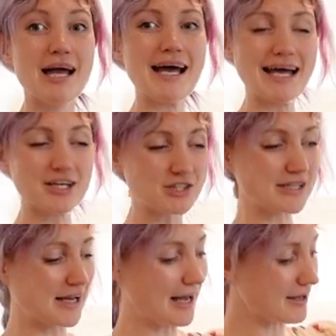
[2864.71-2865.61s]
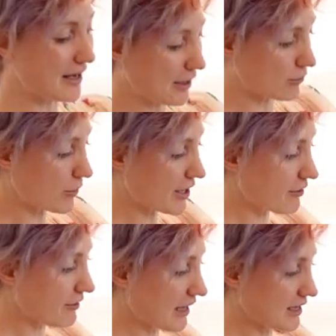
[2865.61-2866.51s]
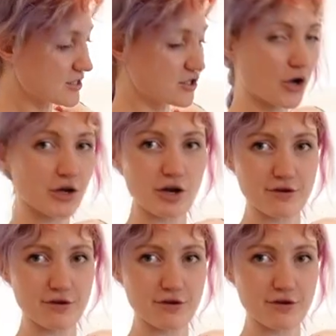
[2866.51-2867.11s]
And actually I will wear it with like a skirt